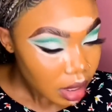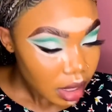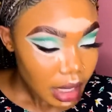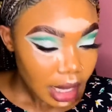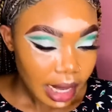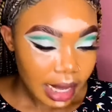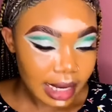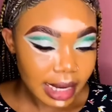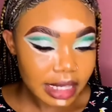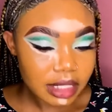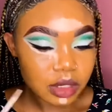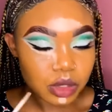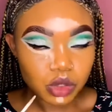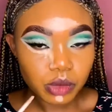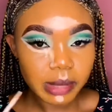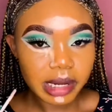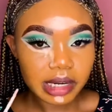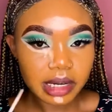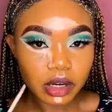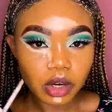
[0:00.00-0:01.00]
I like to do
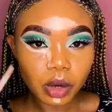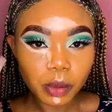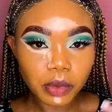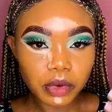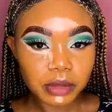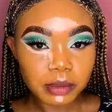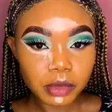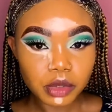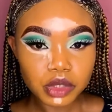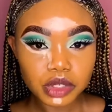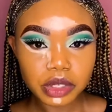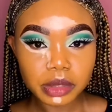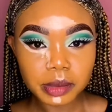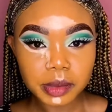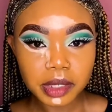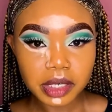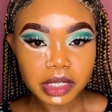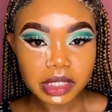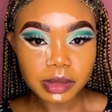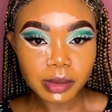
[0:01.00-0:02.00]
mine in an upward motion
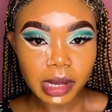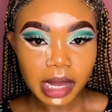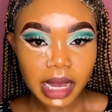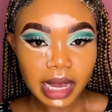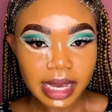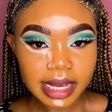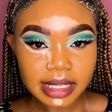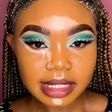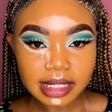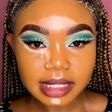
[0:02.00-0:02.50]
because my eyes,